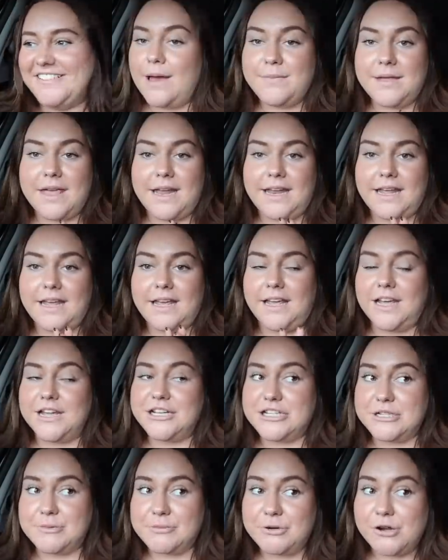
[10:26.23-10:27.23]
I'm getting a
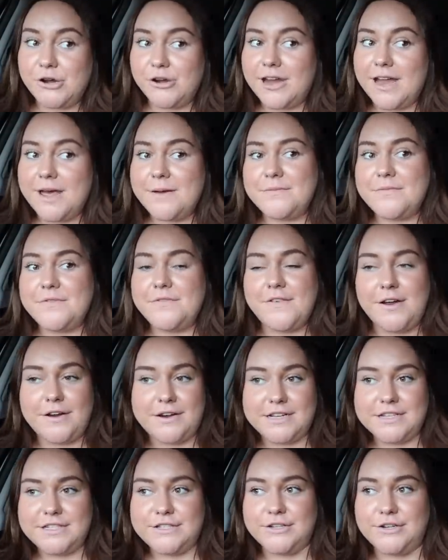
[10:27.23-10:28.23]
gym program
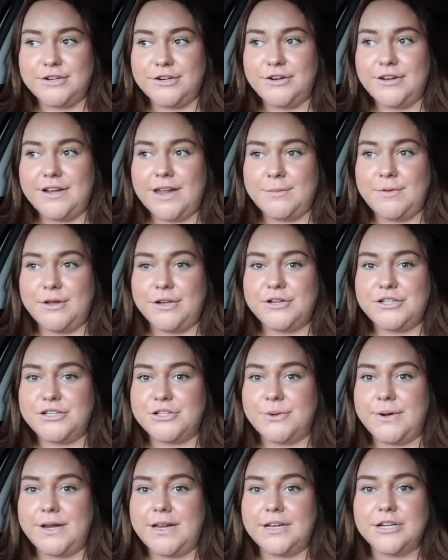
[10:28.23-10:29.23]
very soon. I'm gonna
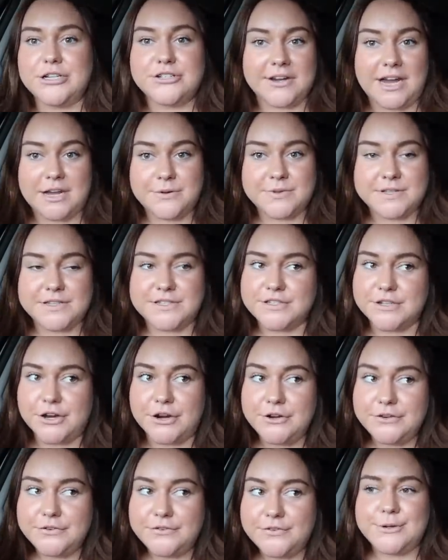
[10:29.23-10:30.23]
join Train with
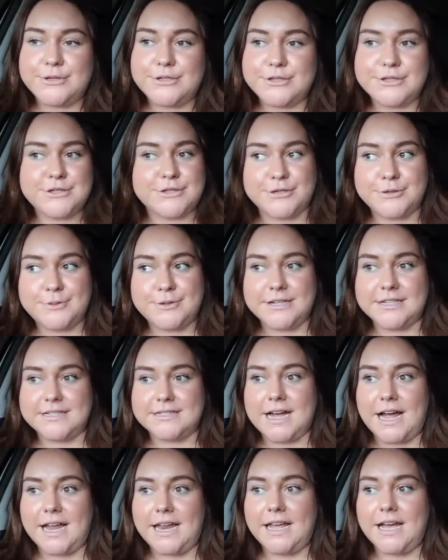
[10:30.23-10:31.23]
Soph, which is super
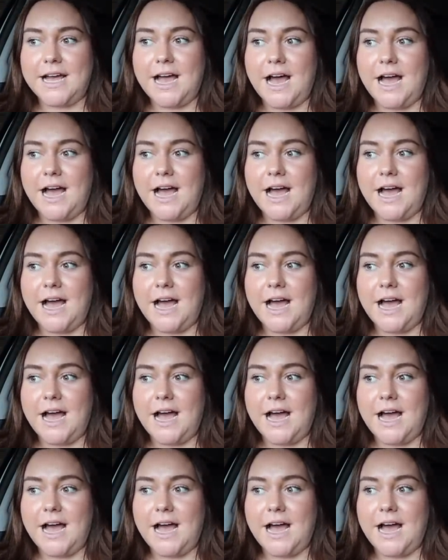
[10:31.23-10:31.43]
exciting.